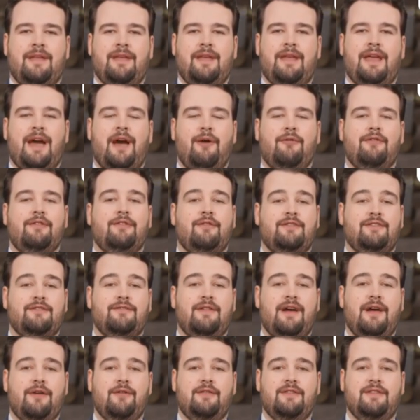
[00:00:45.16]
Councils of
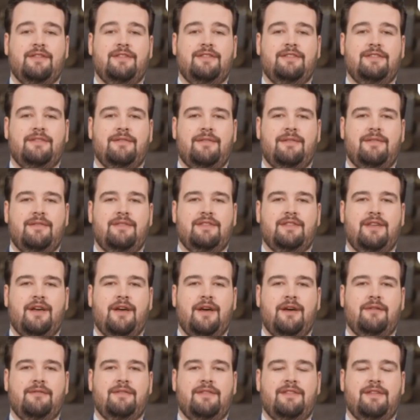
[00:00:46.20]
elders
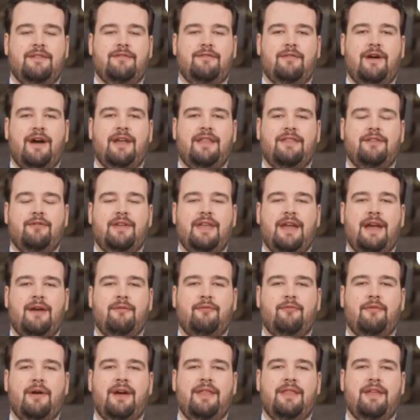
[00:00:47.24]
serve as advisory
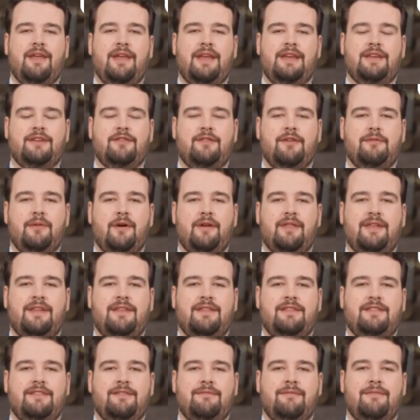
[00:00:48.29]
and regulatory
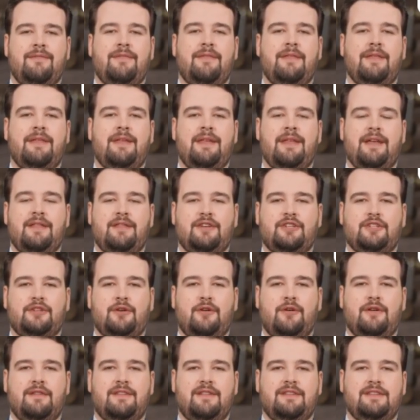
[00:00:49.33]
bodies,
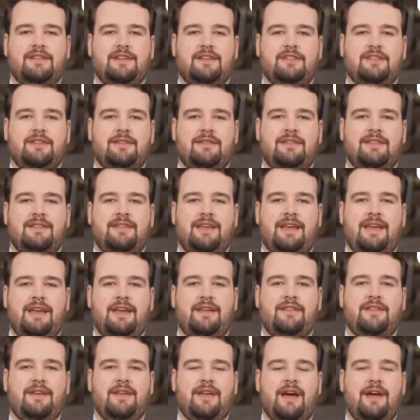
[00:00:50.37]
ensure decisions
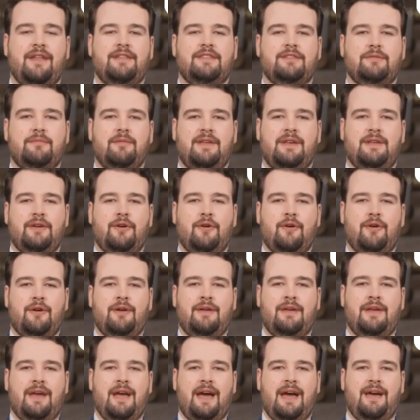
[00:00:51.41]
adhere to customary law,
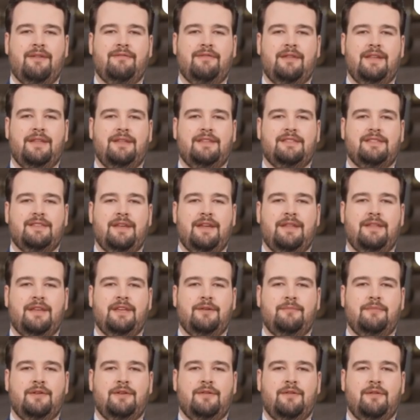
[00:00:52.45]
ethics, and
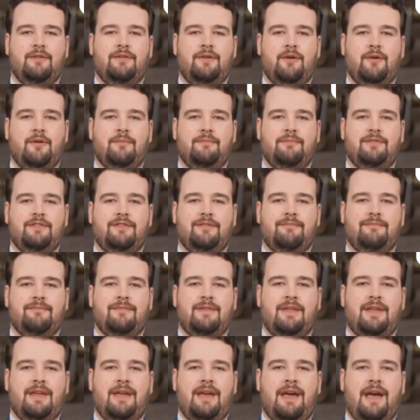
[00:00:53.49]
communal norms,
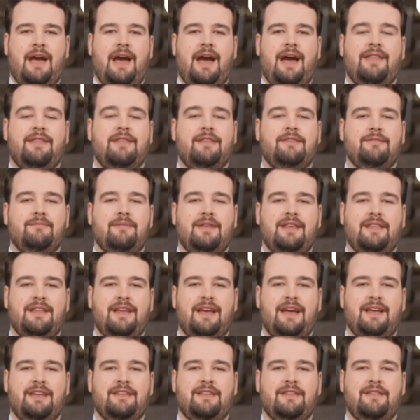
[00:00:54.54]
act as
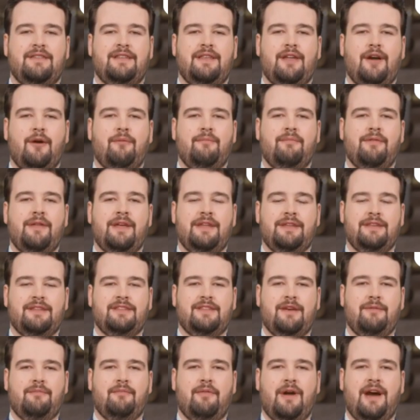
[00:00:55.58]
mediators in conflicts,
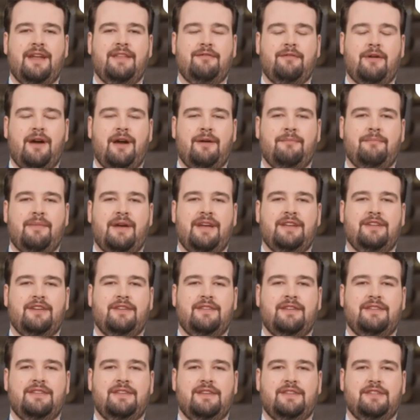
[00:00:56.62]
and ratify major
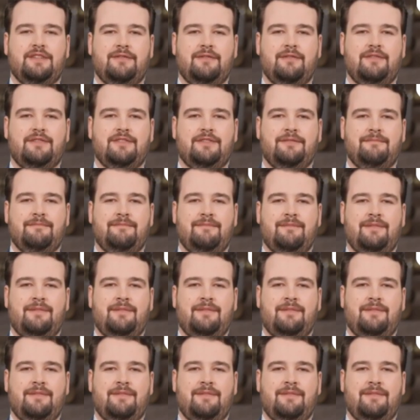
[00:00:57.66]
decisions.